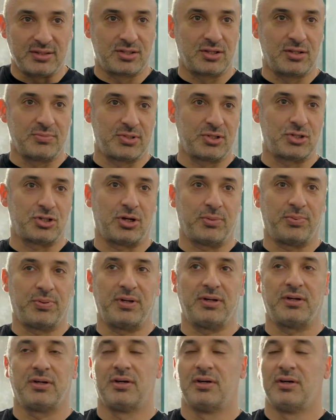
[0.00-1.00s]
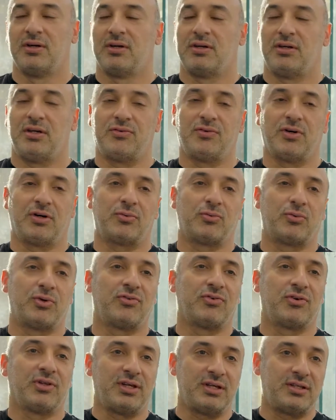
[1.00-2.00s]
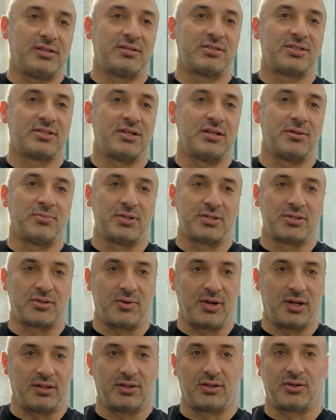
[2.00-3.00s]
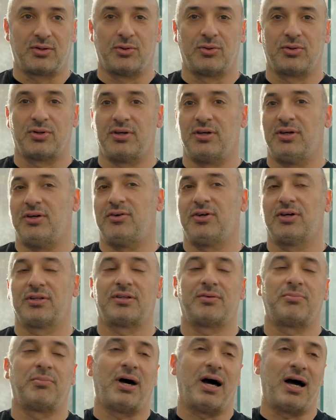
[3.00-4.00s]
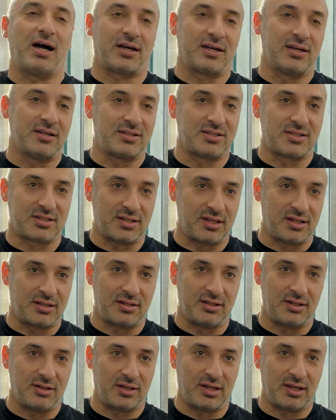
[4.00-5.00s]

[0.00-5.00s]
terms of shopping. You've got Rivoli cinemas around the corner. You've got the markets that, you know,